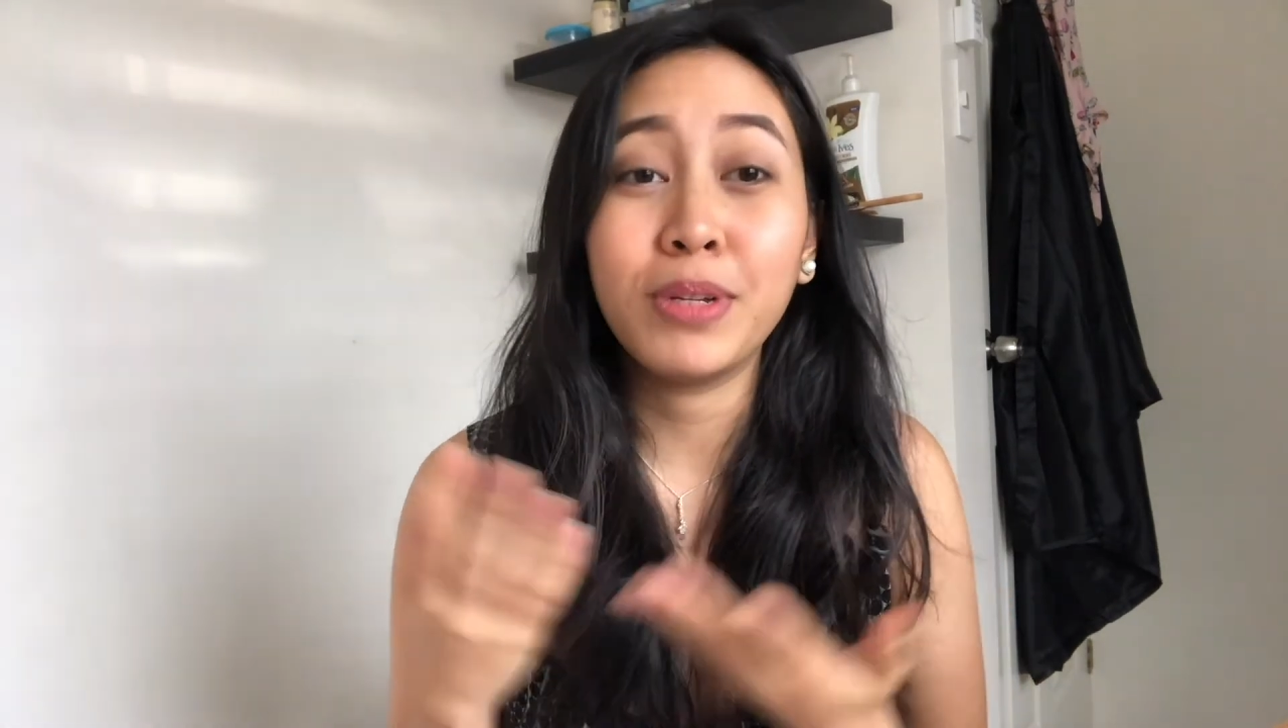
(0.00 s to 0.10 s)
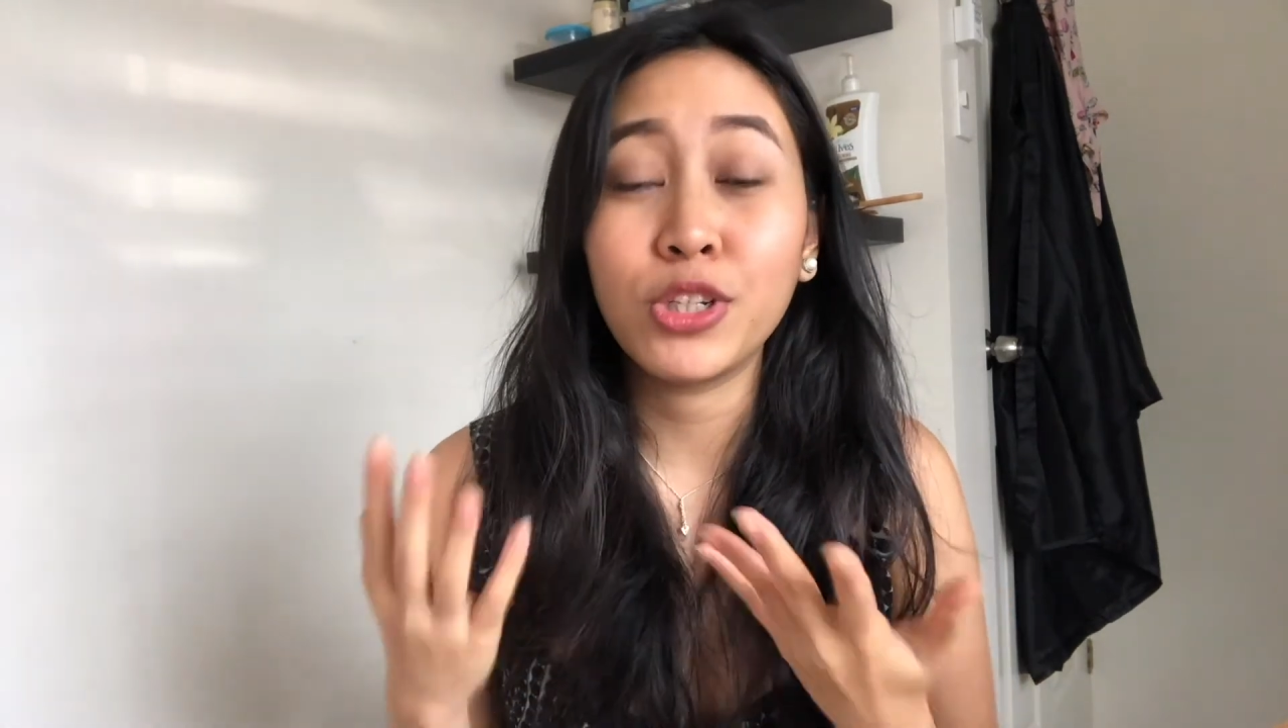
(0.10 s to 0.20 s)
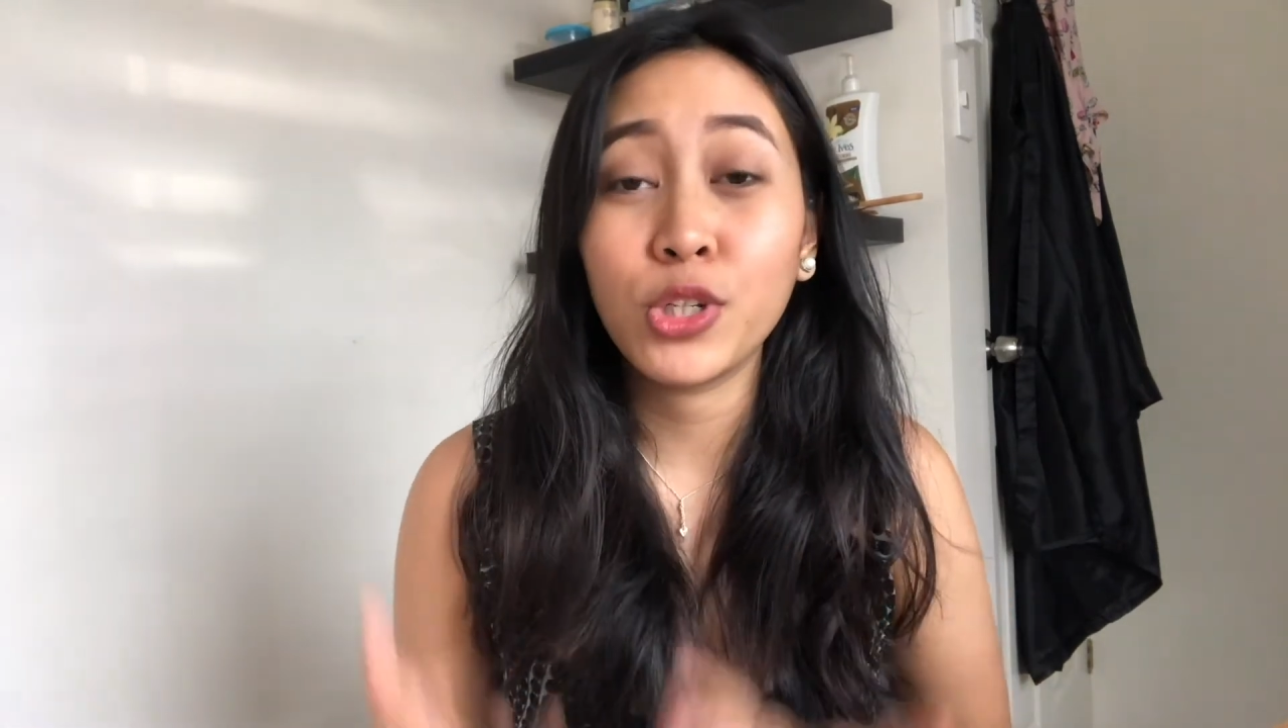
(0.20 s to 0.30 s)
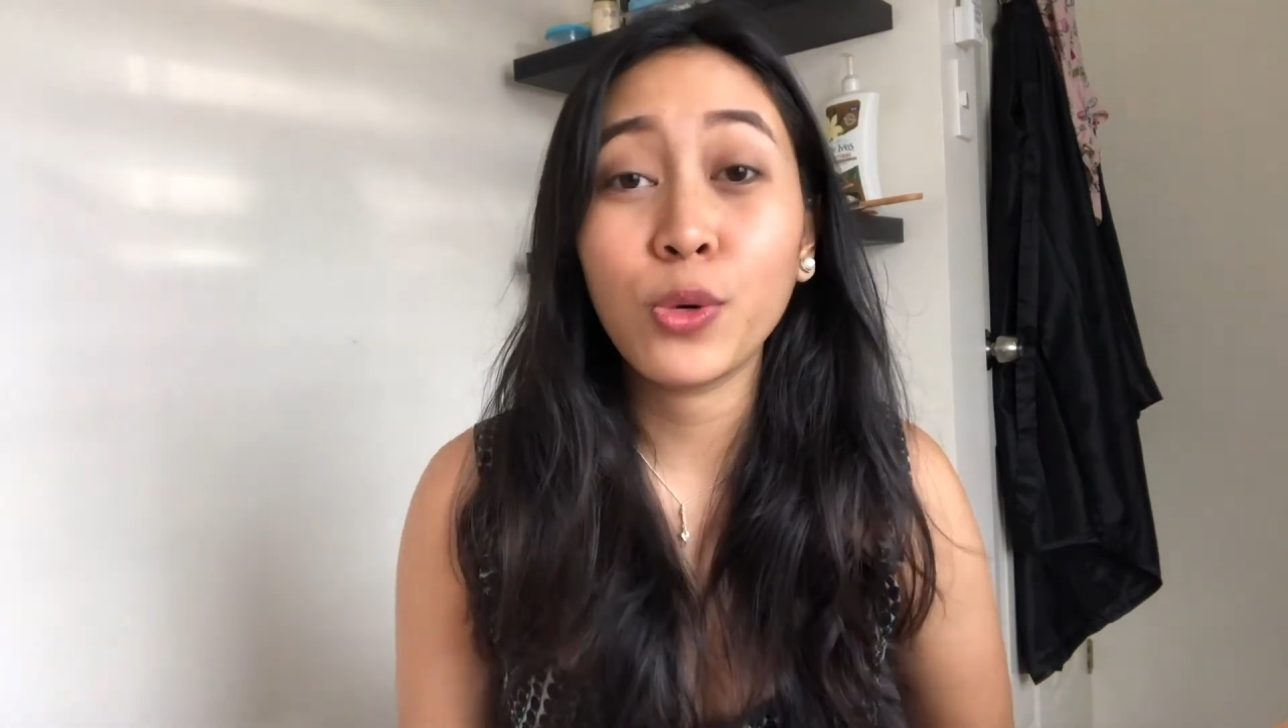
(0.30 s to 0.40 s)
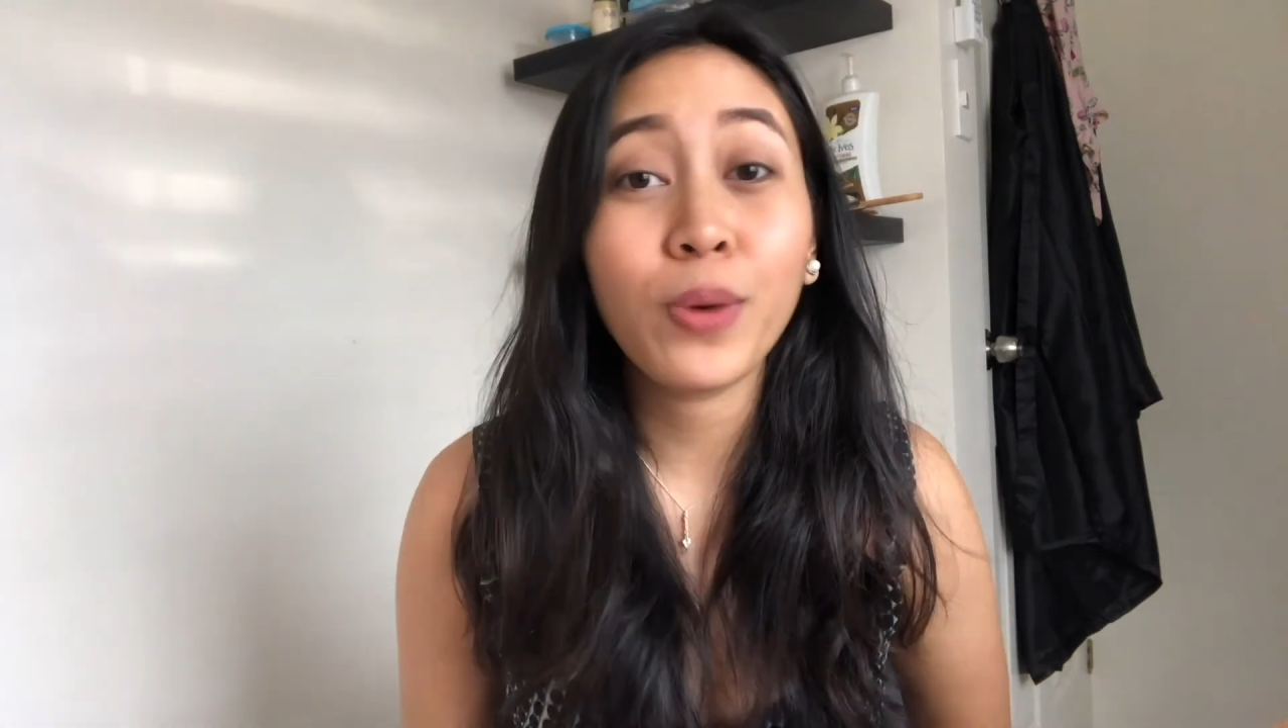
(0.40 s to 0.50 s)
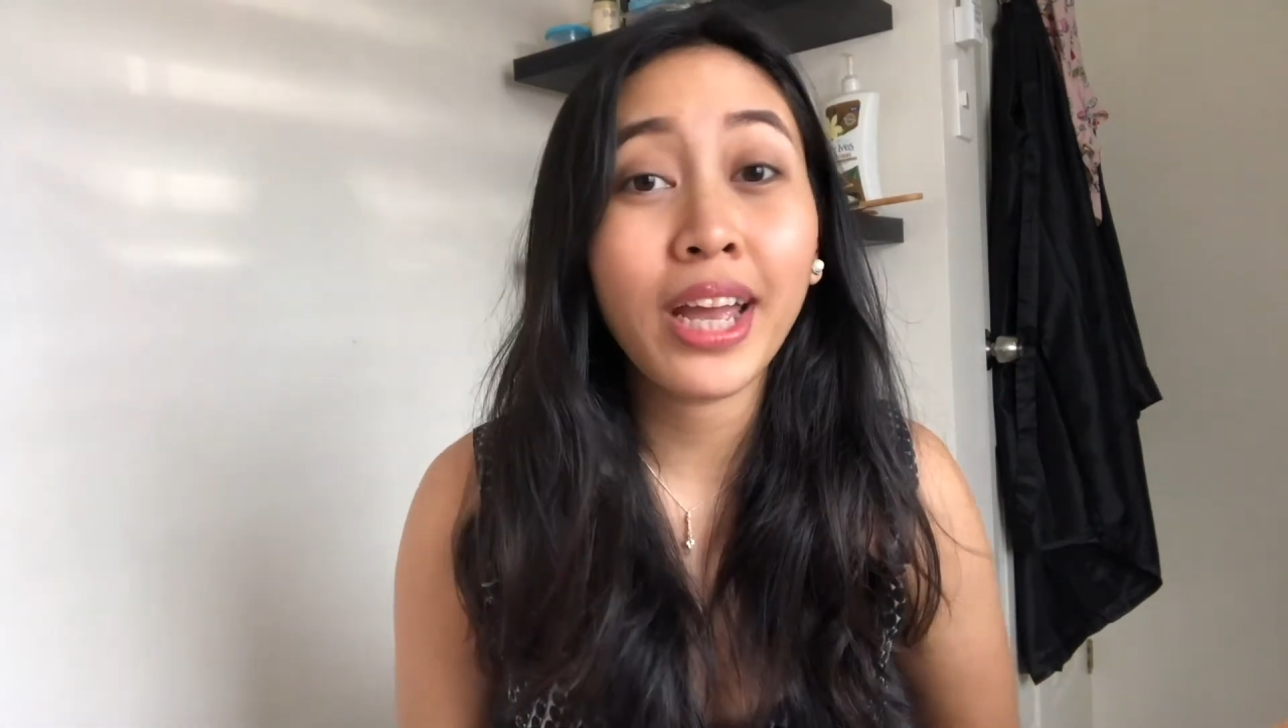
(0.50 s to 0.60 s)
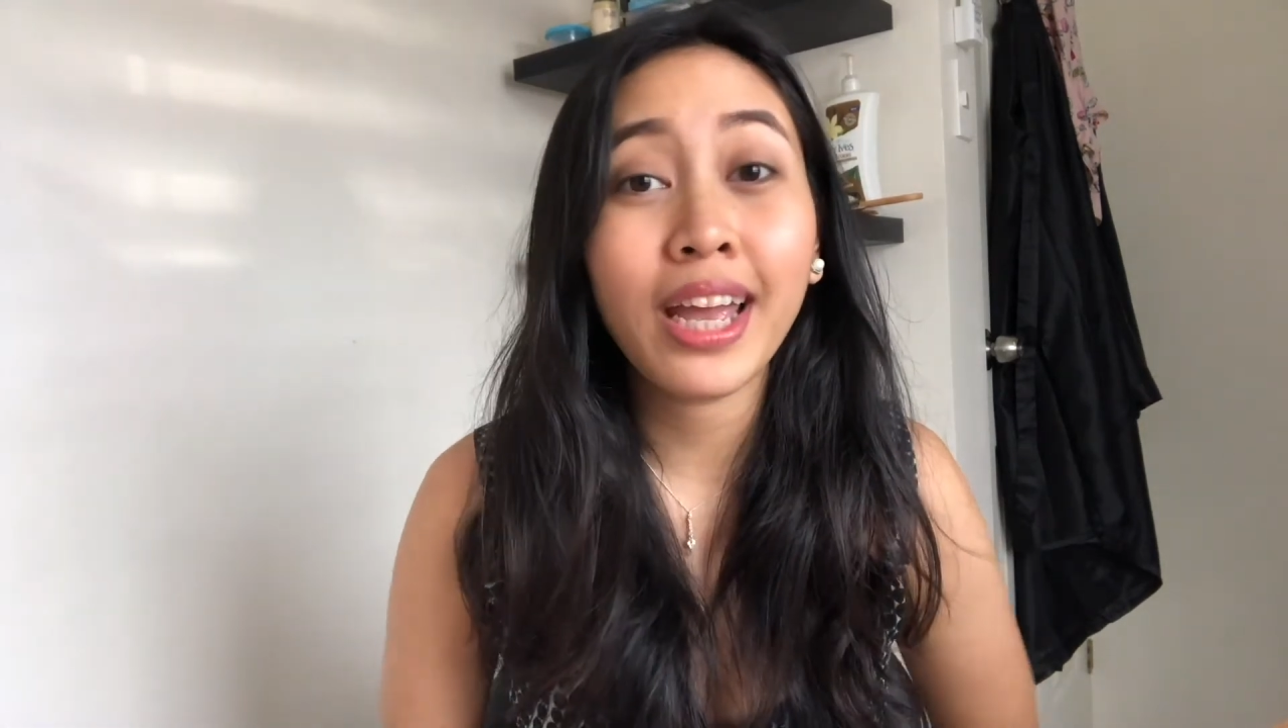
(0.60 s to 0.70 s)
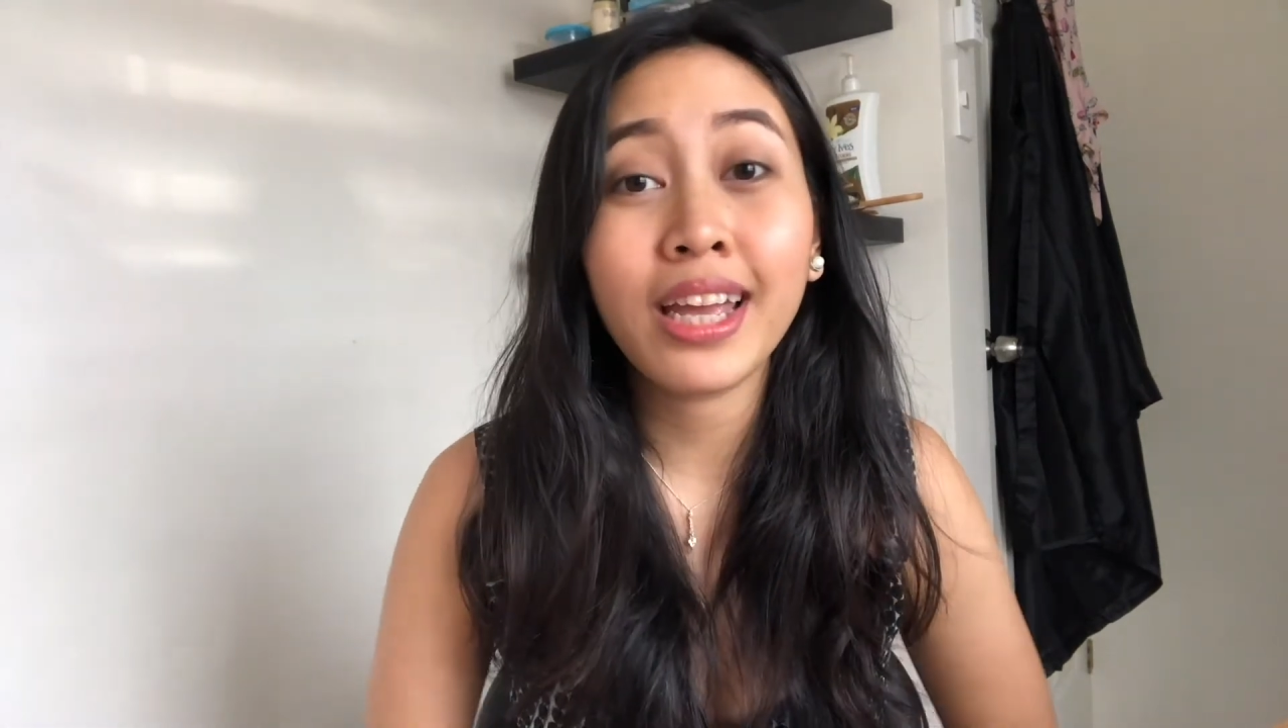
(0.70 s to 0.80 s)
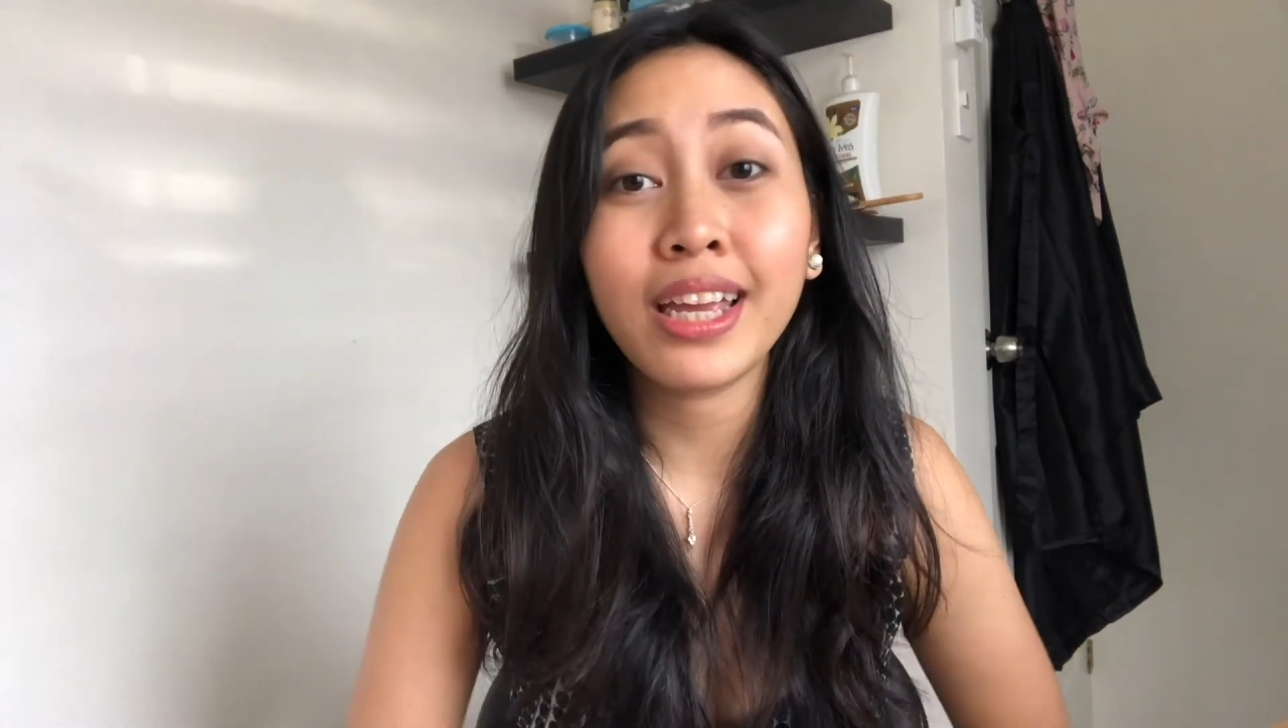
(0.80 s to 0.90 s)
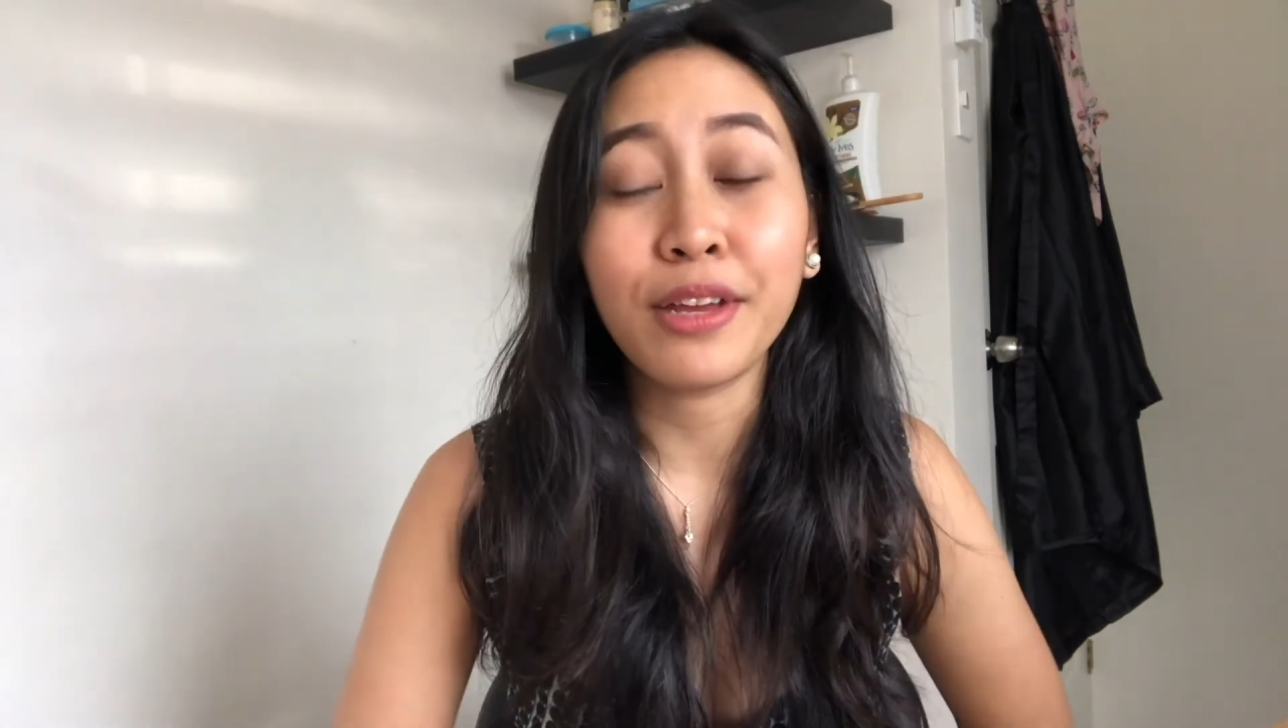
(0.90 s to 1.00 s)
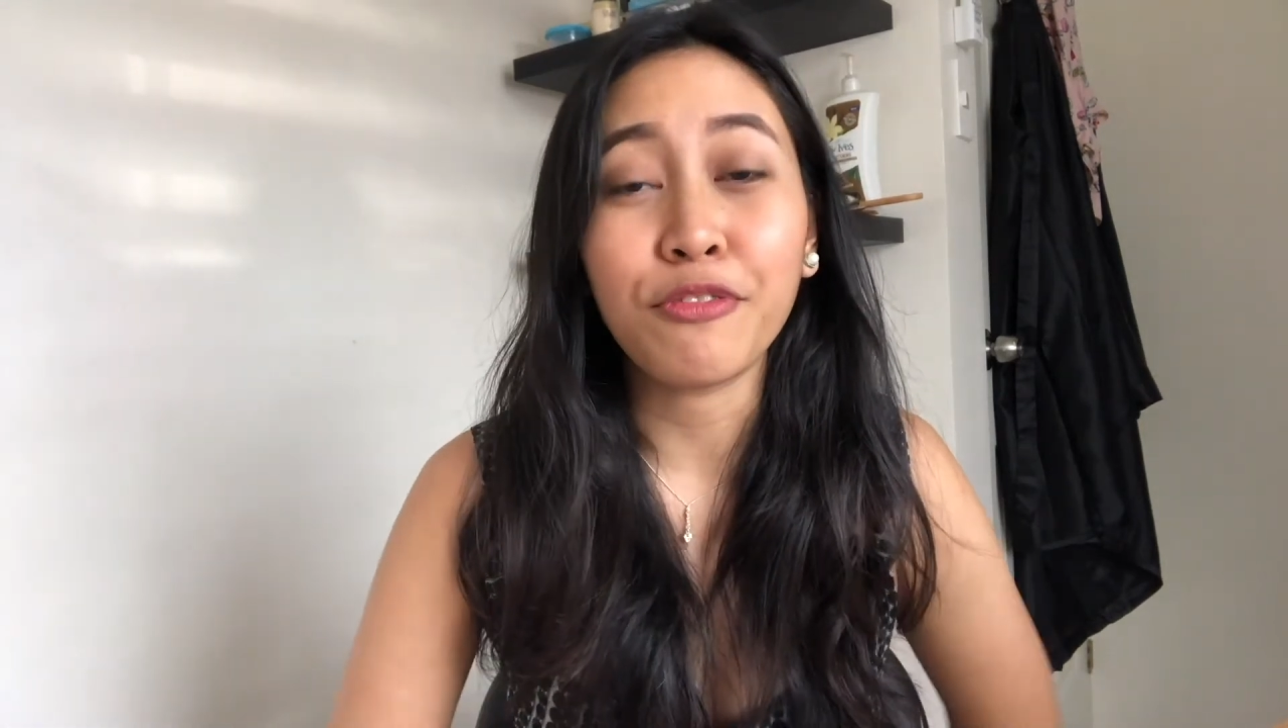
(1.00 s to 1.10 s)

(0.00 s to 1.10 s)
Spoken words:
been doing,